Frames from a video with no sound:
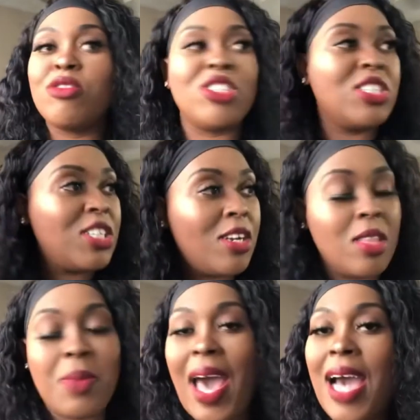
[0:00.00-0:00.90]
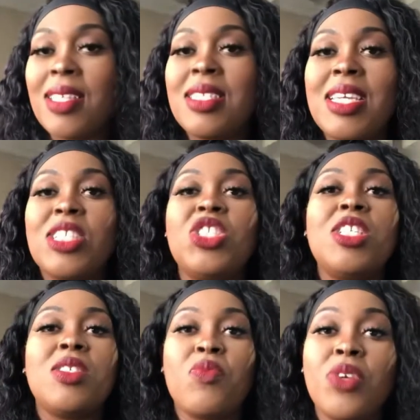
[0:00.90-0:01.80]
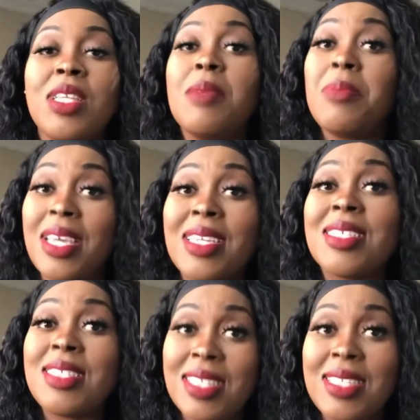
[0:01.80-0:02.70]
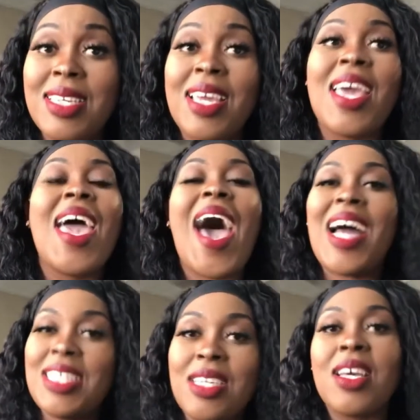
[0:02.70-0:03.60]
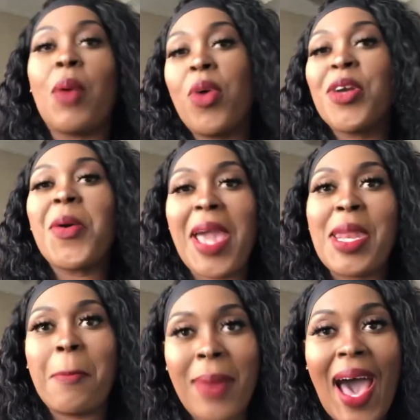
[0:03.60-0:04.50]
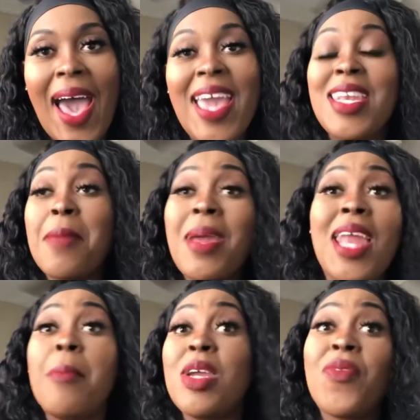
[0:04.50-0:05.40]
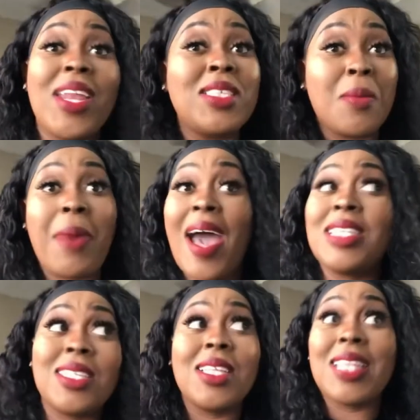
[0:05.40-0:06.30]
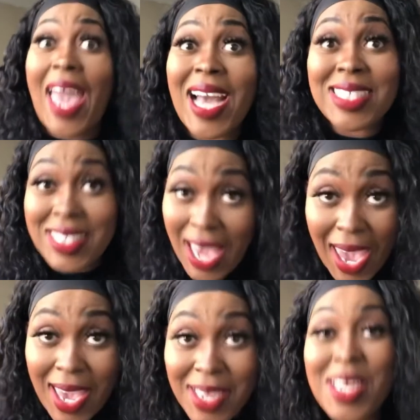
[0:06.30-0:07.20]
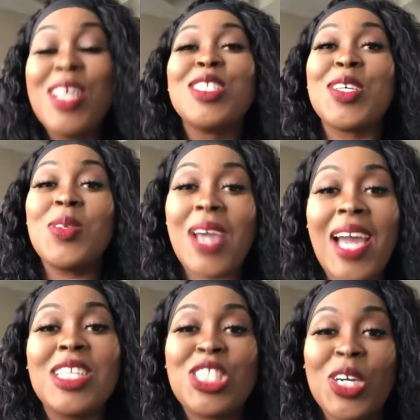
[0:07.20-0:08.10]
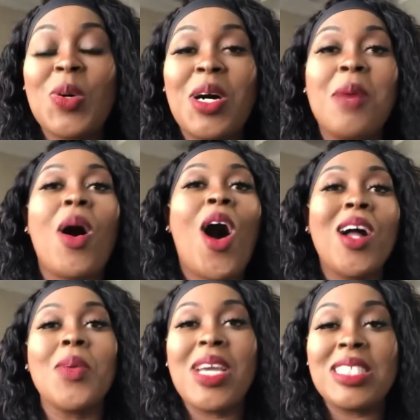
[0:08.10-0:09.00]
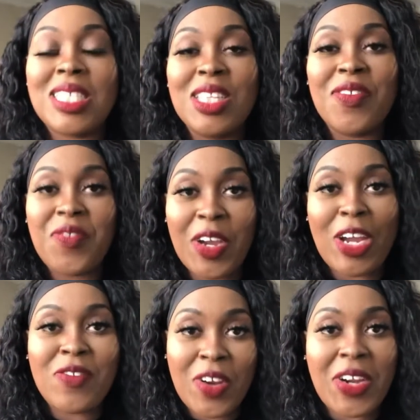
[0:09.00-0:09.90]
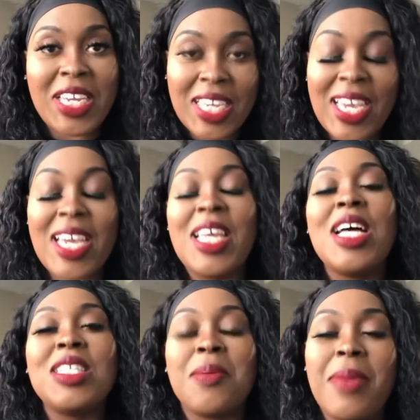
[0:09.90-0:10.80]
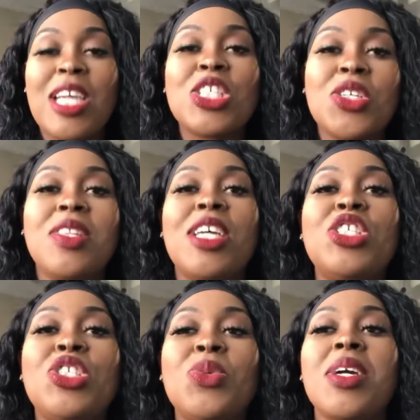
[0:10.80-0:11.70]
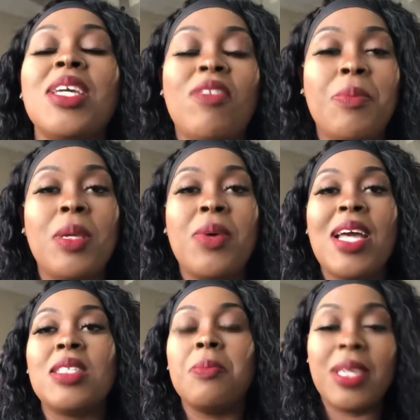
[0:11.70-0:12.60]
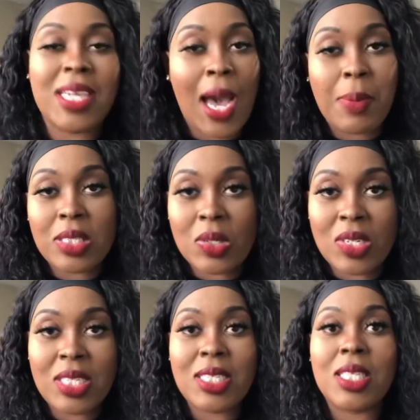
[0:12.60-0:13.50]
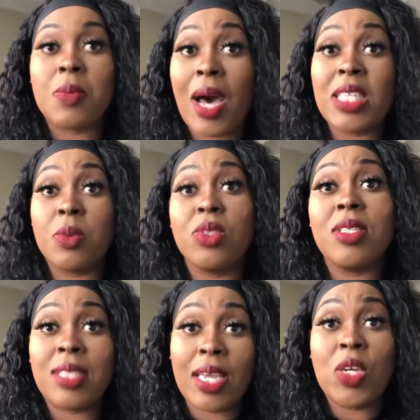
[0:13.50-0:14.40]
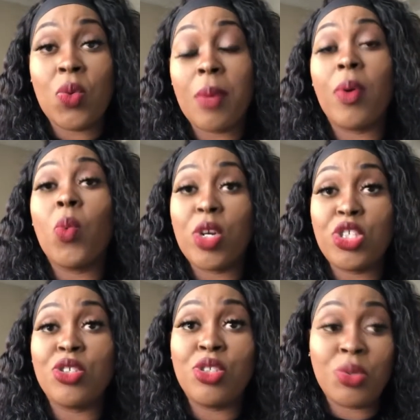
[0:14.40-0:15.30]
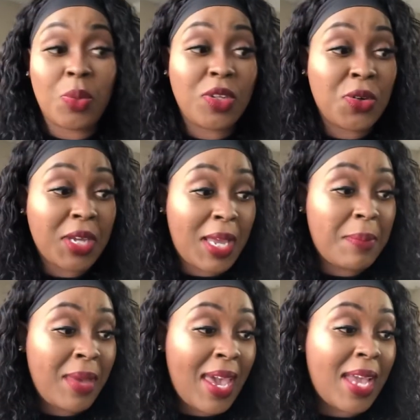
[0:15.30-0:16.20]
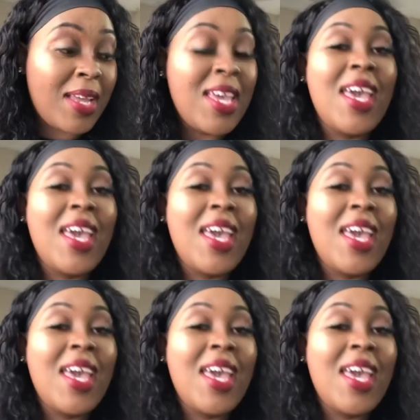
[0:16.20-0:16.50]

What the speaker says: She shared the behind the scenes. She's really been consistent. I think I want to go ahead and buy. And they may not be ready to buy it to the last day. So you got to show up all the way to the very, very end to make sure that you are giving people as many opportunities as possible to take you up on what you're doing with your campaign.